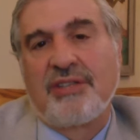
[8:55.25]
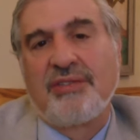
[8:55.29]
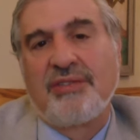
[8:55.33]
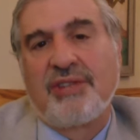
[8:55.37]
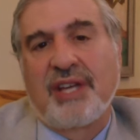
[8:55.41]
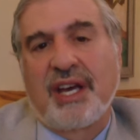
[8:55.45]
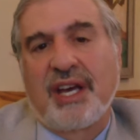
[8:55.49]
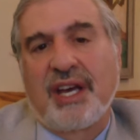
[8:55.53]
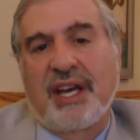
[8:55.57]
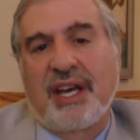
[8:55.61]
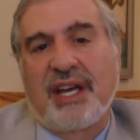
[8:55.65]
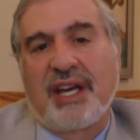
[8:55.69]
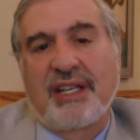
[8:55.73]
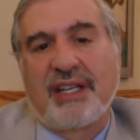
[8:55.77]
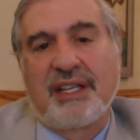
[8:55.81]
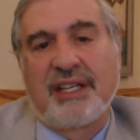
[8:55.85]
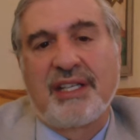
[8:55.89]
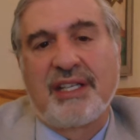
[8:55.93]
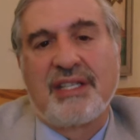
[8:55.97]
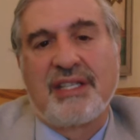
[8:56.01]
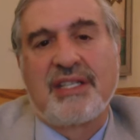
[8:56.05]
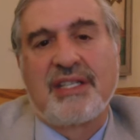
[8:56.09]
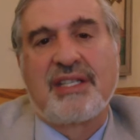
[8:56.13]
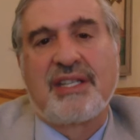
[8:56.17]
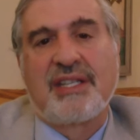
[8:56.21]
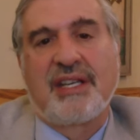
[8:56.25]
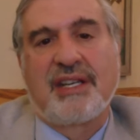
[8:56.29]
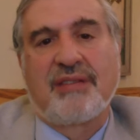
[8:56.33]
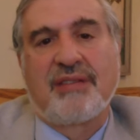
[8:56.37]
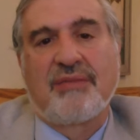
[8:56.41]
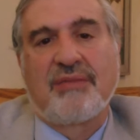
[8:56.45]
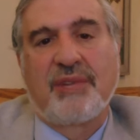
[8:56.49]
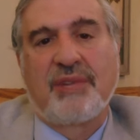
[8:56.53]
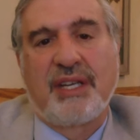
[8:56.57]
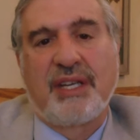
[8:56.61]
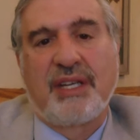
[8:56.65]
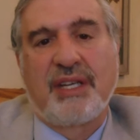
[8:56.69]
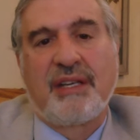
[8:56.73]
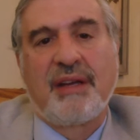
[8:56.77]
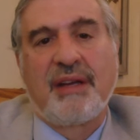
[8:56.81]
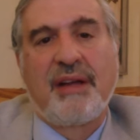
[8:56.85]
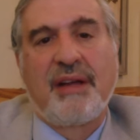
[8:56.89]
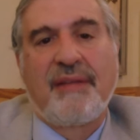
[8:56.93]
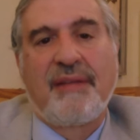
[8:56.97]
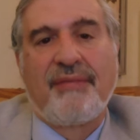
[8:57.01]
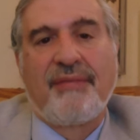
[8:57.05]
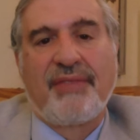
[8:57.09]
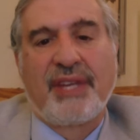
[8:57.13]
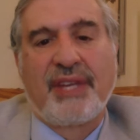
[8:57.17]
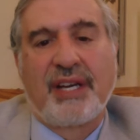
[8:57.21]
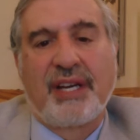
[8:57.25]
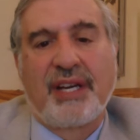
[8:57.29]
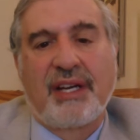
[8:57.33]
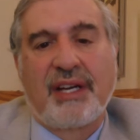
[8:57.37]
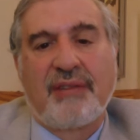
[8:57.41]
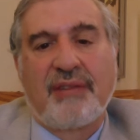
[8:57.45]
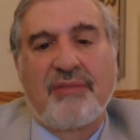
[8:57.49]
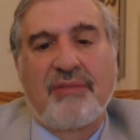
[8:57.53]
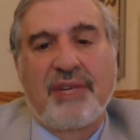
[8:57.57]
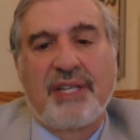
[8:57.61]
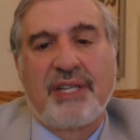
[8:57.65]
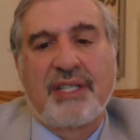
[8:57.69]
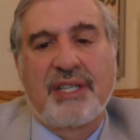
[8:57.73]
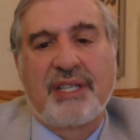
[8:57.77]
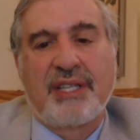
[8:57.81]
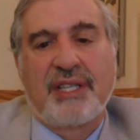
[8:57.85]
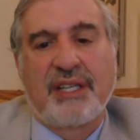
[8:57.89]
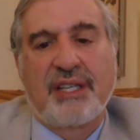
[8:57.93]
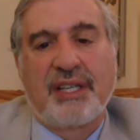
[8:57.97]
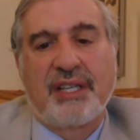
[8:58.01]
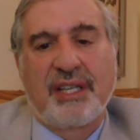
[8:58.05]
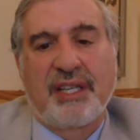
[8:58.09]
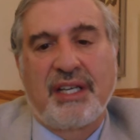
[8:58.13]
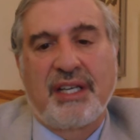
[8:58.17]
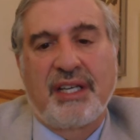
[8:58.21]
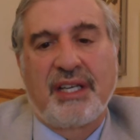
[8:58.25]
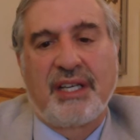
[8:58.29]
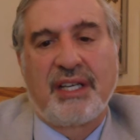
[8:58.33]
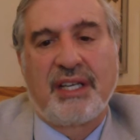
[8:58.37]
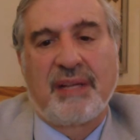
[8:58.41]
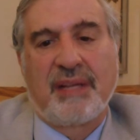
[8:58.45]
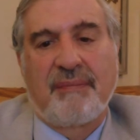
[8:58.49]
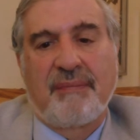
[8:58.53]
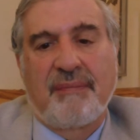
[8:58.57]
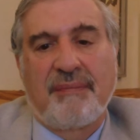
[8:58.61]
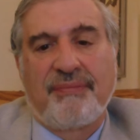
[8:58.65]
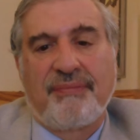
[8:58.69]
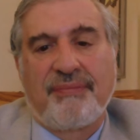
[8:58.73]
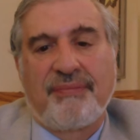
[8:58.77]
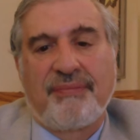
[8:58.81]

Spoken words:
to that is that we recently